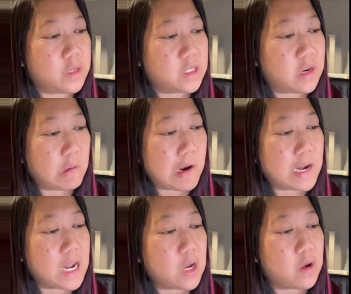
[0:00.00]
that are right
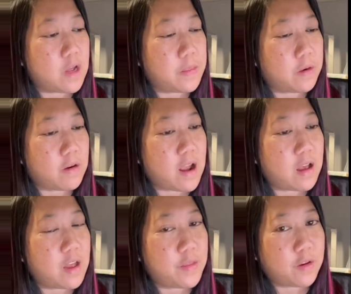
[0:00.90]
now on the
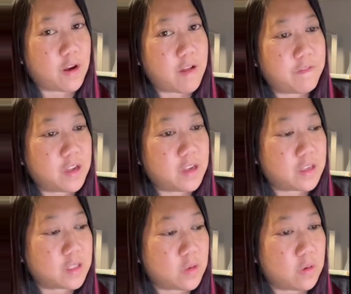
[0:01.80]
graphic.
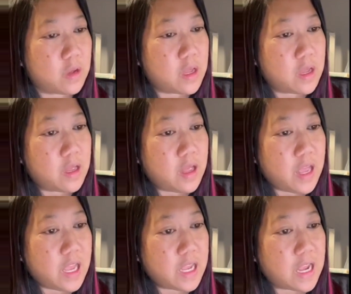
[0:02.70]
So
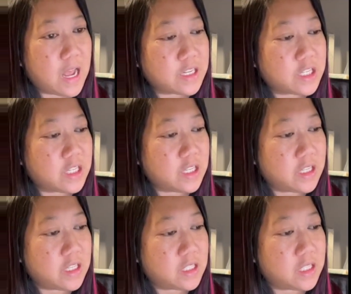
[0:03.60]
hey gotcha
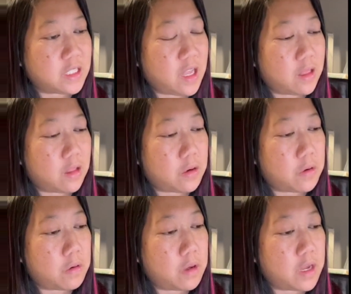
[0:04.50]
is this
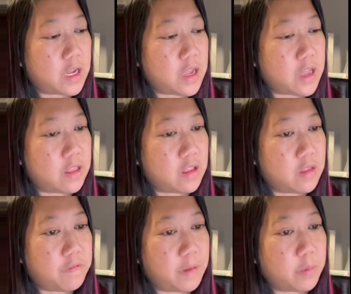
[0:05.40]
hello, and then the
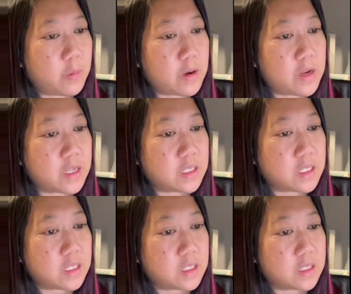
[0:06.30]
February is
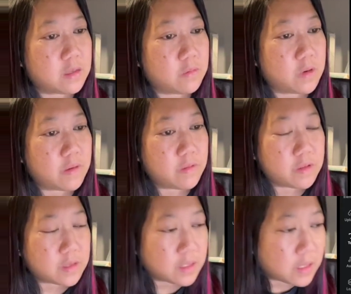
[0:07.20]
this whatever
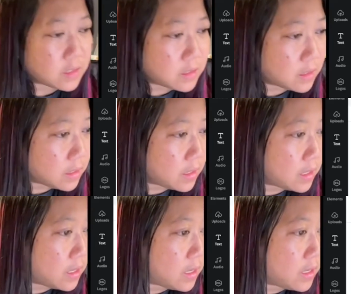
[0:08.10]
this says.
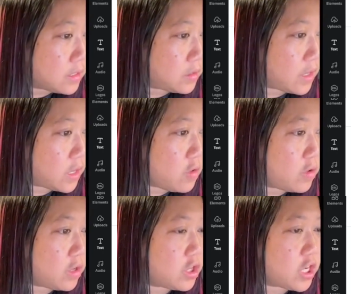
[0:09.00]
So like you
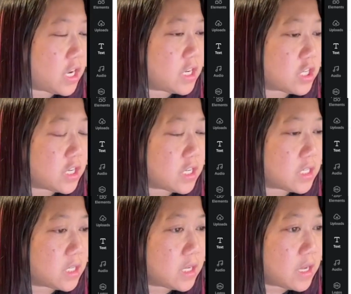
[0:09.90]
can change
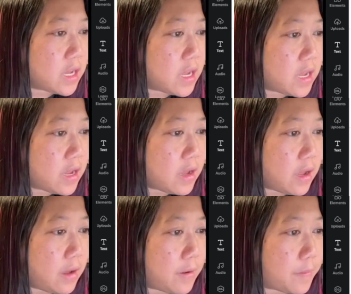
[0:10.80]
it, and